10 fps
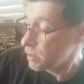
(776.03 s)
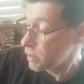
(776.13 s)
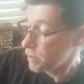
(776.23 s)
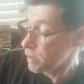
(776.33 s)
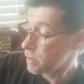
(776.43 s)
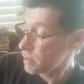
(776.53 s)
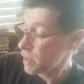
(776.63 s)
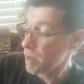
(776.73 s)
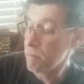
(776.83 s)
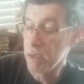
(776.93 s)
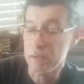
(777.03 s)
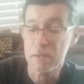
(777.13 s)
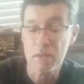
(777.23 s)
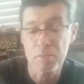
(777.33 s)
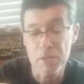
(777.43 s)
This I made, this
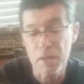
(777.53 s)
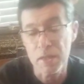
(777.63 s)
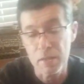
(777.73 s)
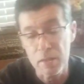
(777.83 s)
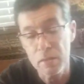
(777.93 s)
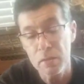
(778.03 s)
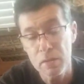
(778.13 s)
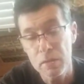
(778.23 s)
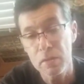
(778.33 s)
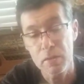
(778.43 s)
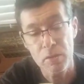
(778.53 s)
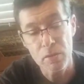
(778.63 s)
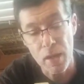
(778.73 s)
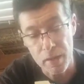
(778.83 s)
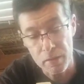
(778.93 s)
comes in handy. This little
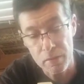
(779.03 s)
light.